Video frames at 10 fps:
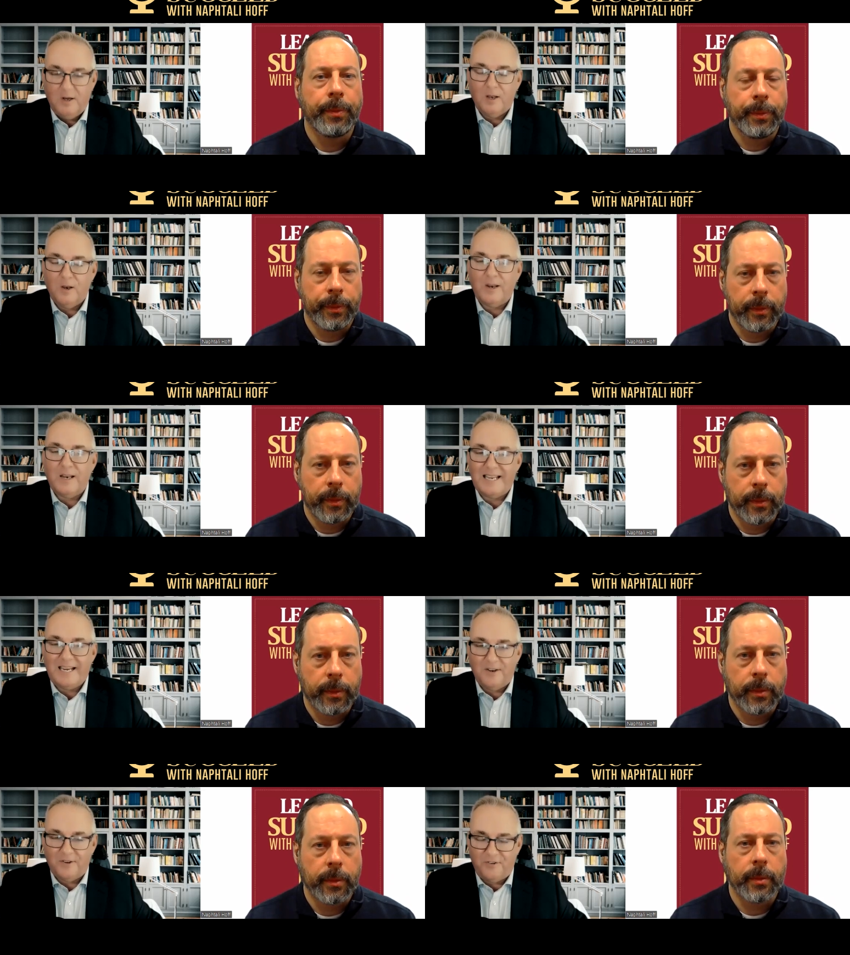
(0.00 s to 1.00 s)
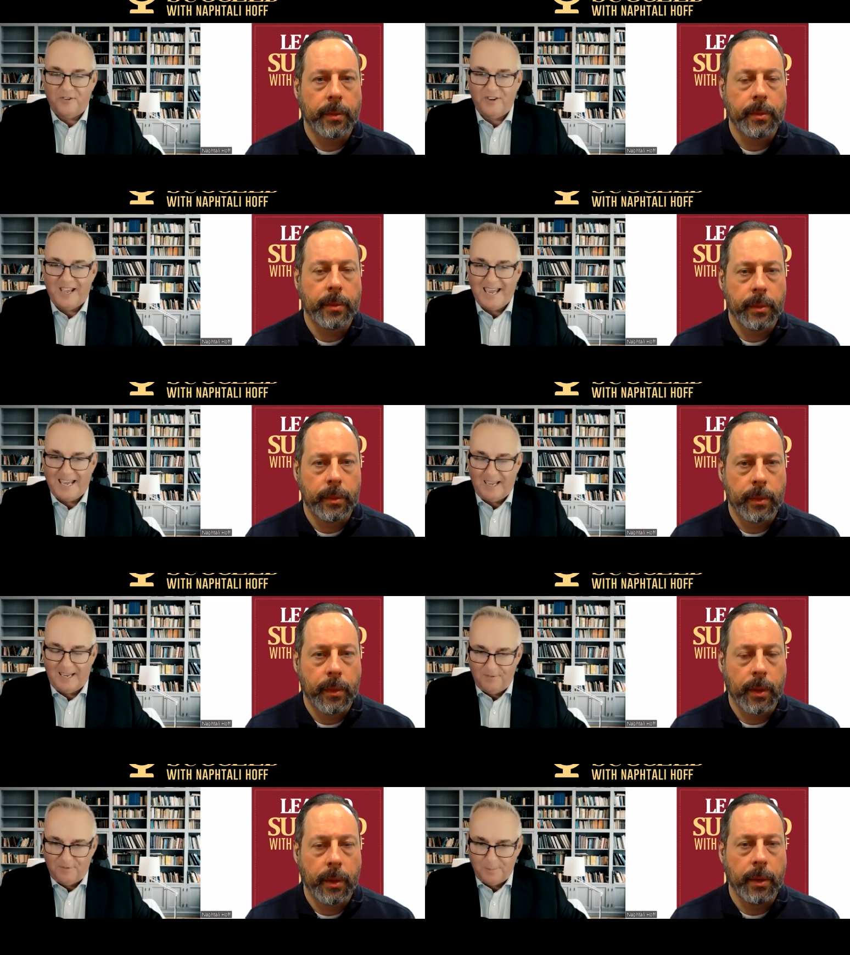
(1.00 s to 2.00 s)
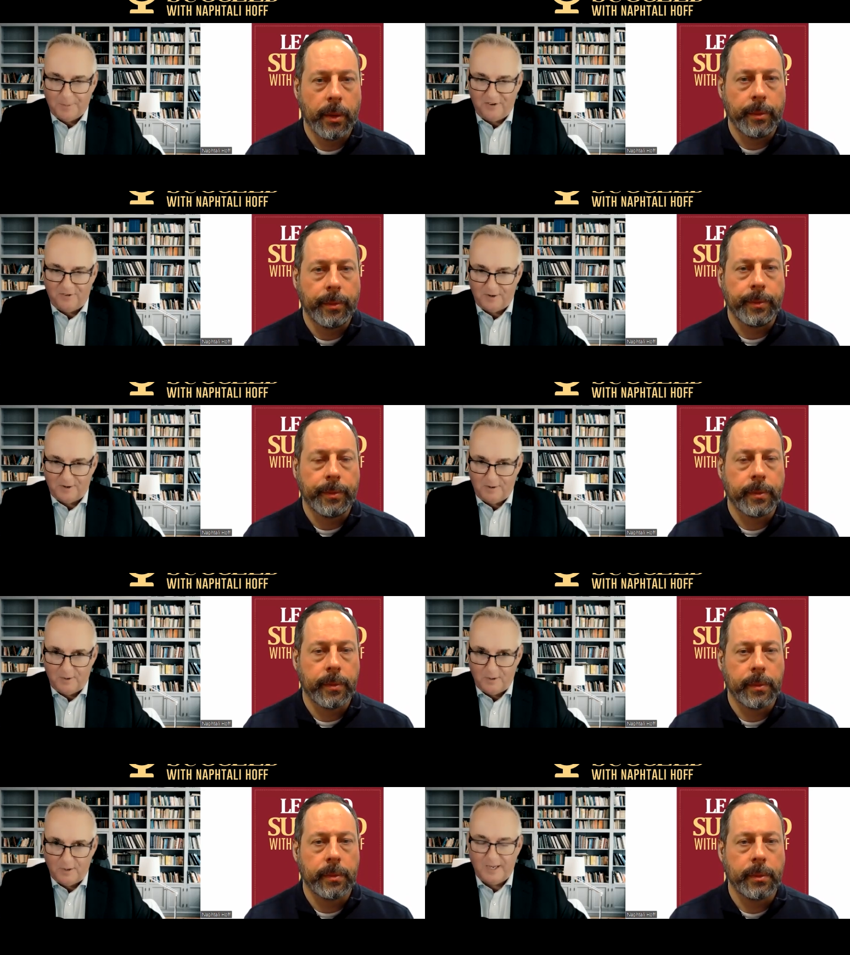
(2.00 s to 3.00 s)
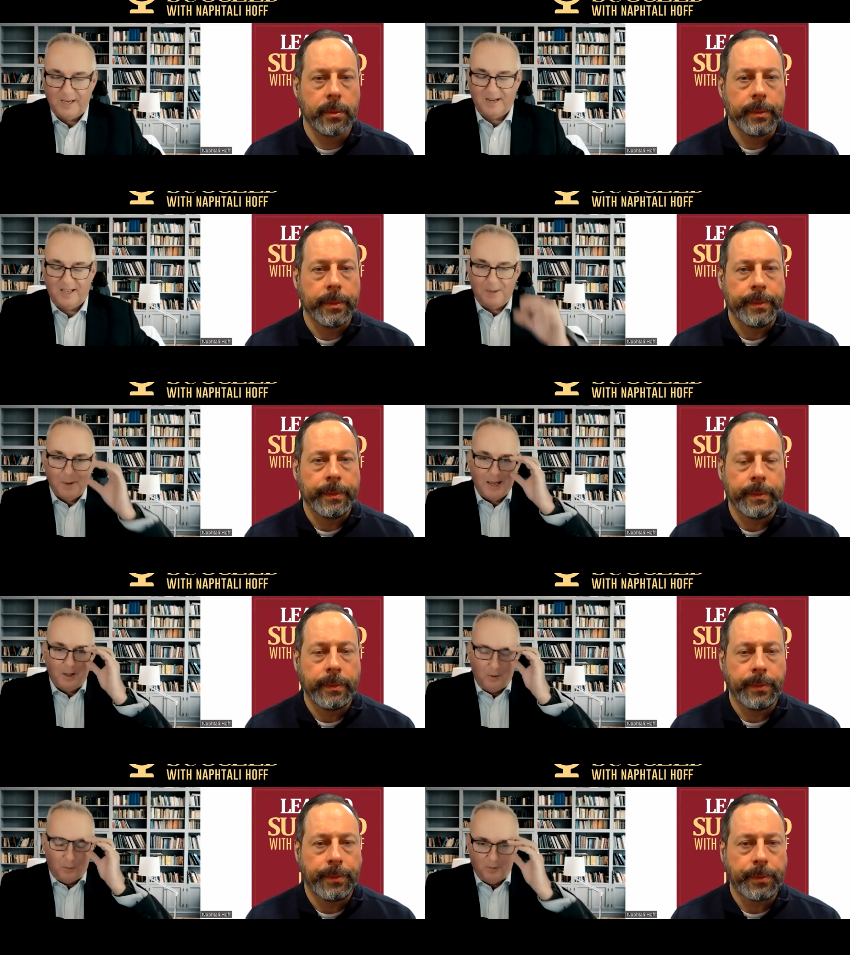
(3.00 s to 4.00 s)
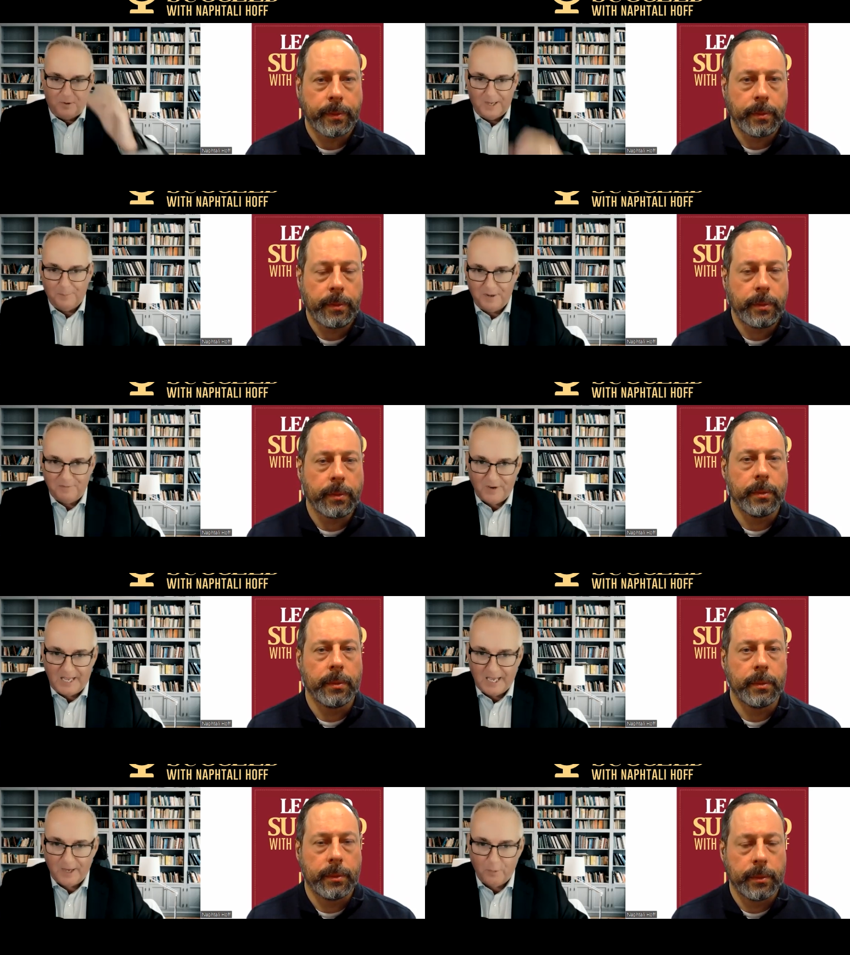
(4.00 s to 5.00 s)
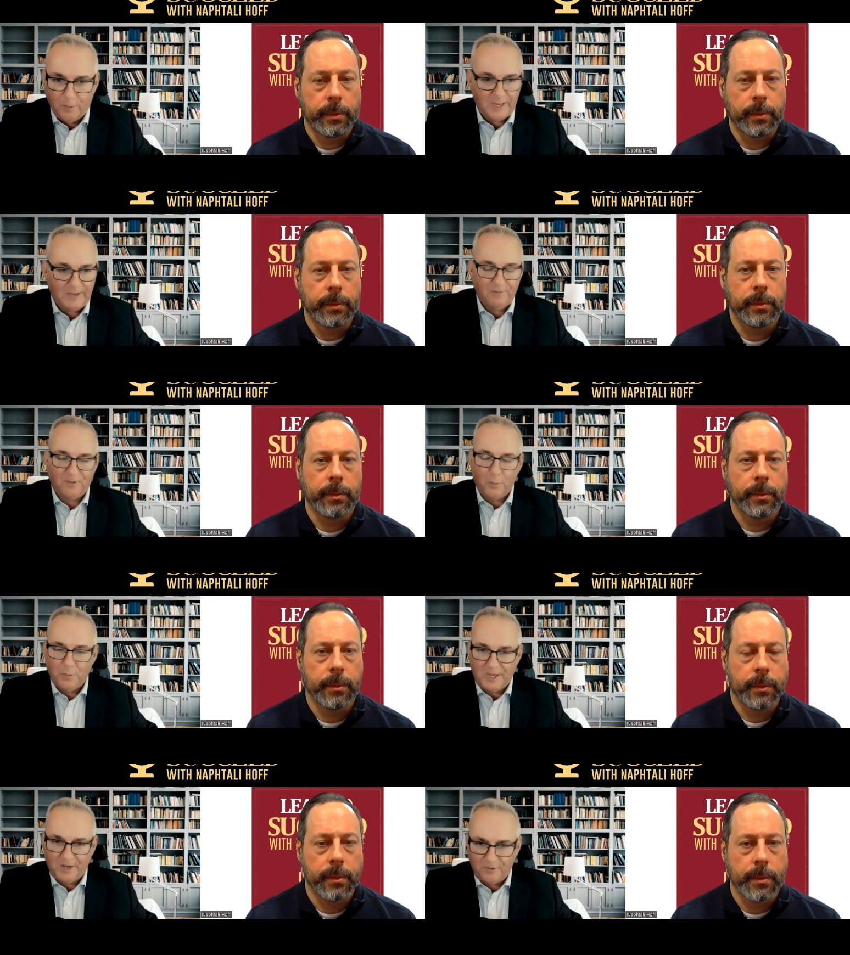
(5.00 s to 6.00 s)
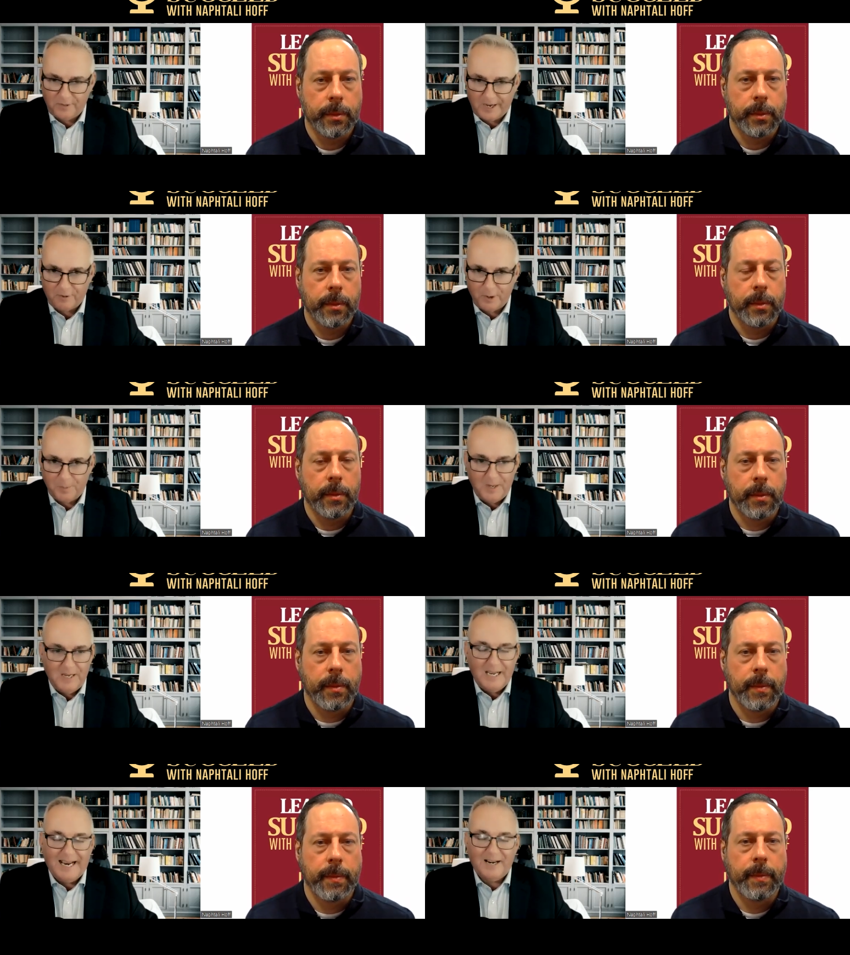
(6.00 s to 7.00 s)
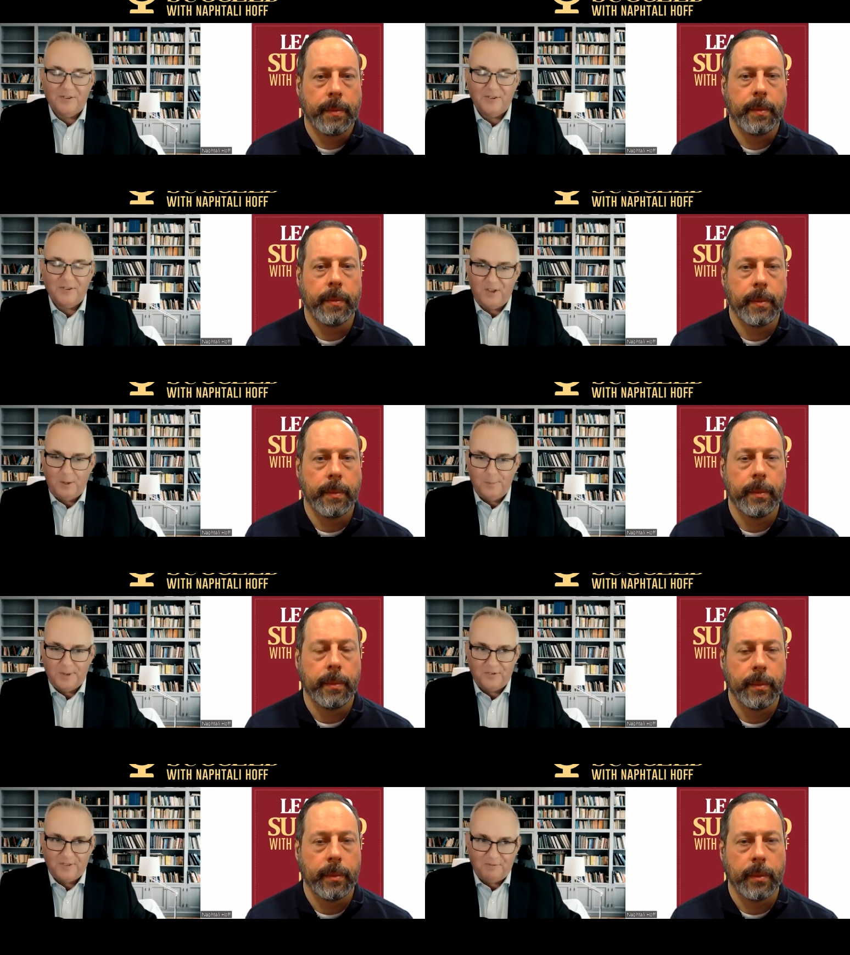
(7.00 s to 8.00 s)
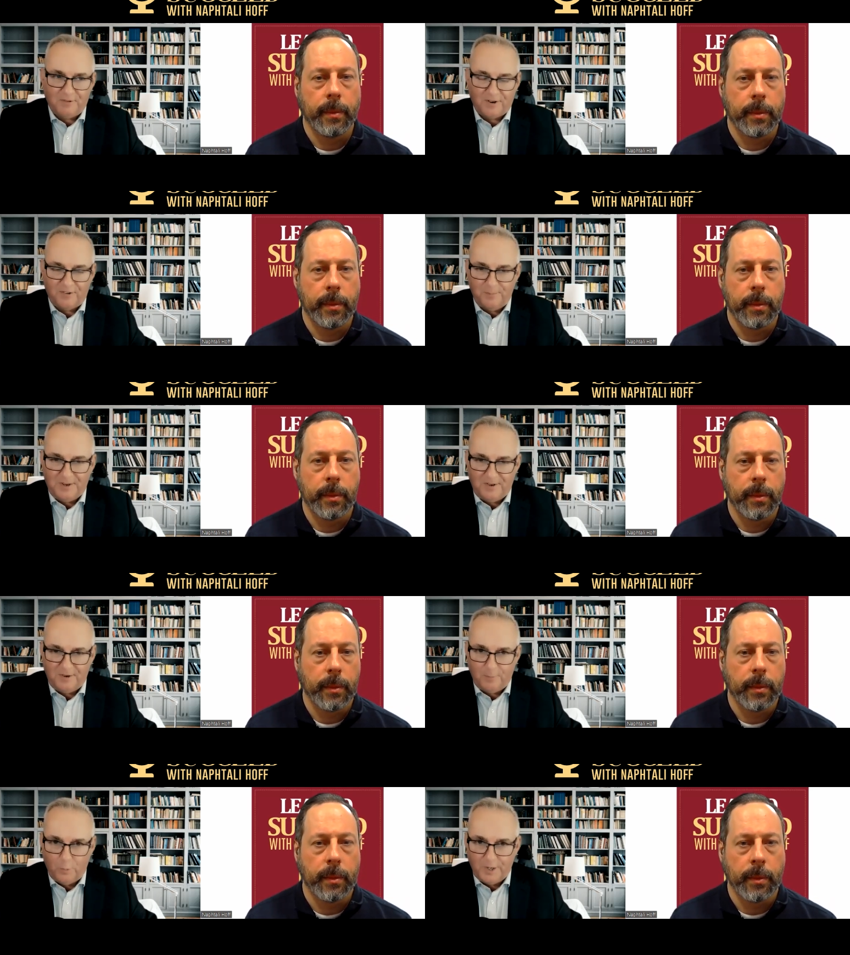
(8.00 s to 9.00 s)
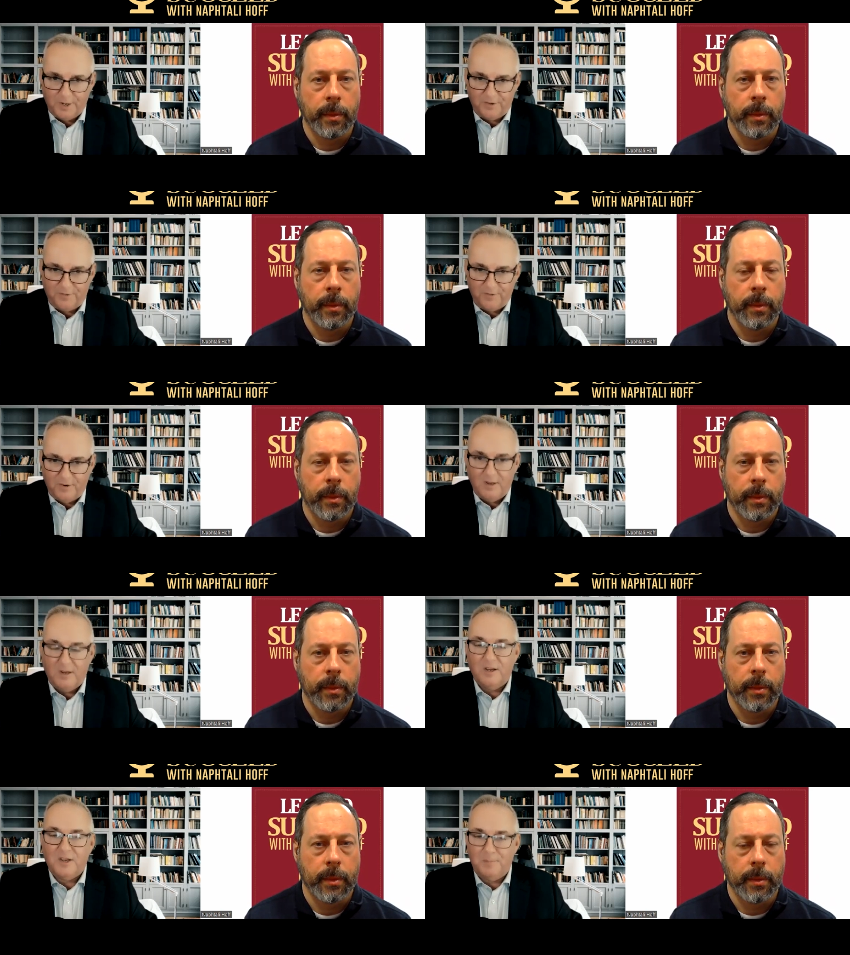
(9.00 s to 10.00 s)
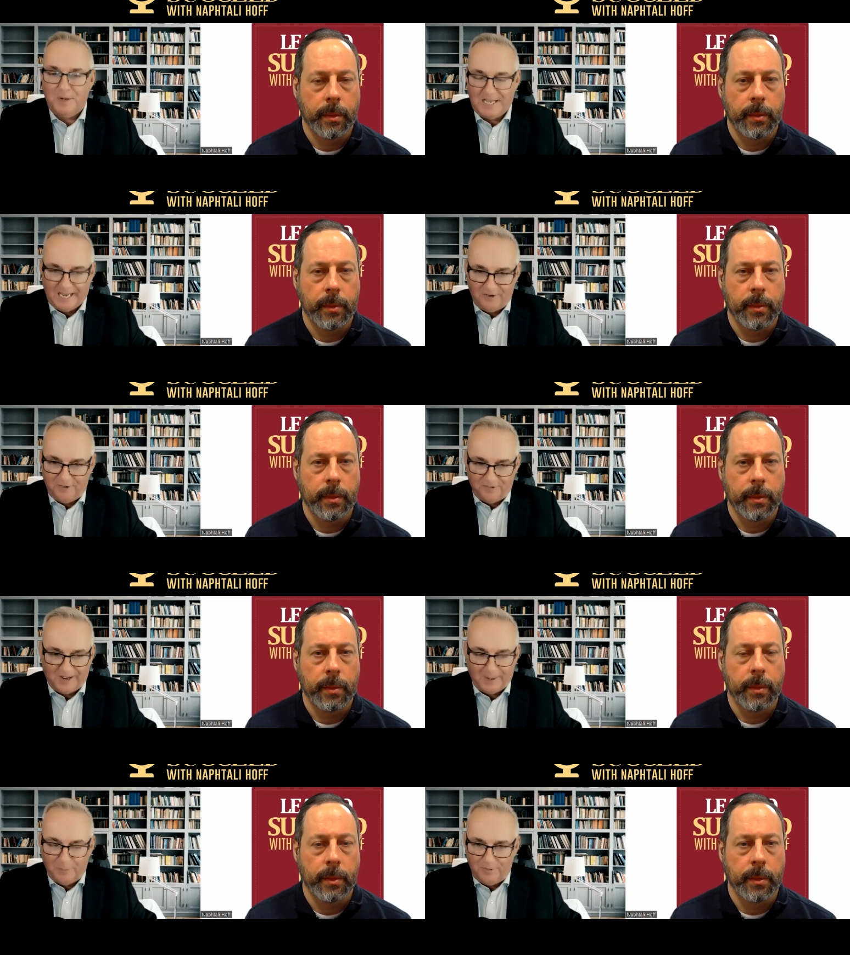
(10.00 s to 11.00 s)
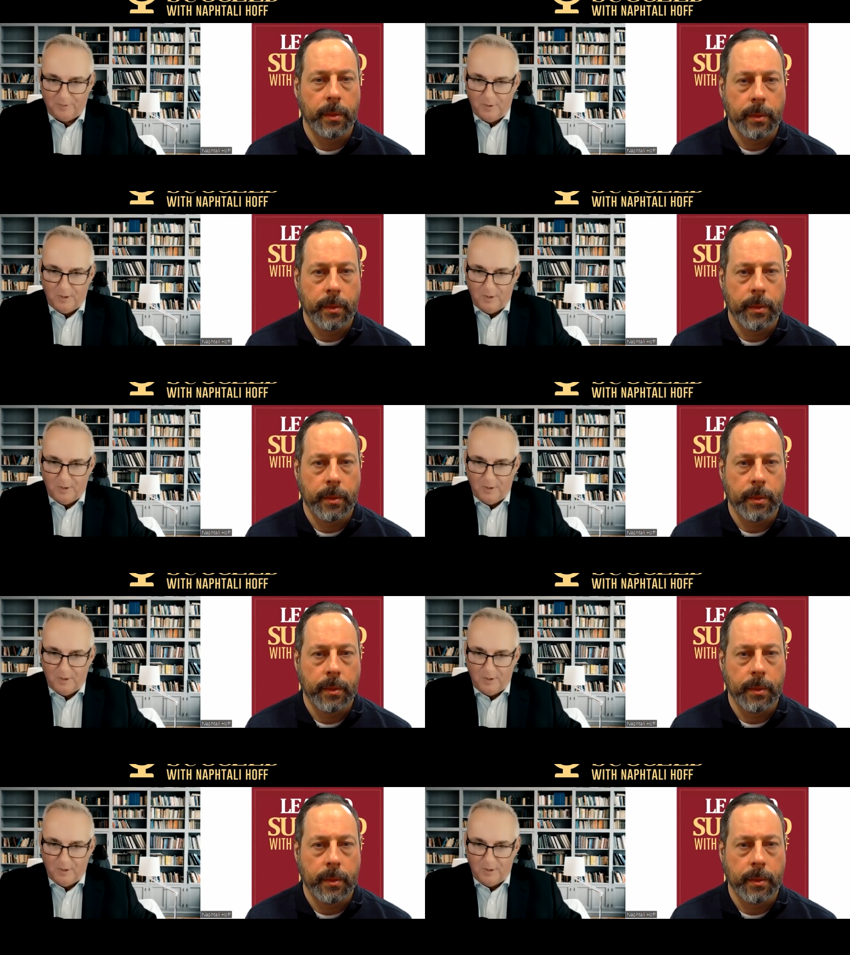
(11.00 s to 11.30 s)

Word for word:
Speaker 1: A lot of leaders share information in email or company video or even talking to their group and assume because they've transmitted words communication has happened.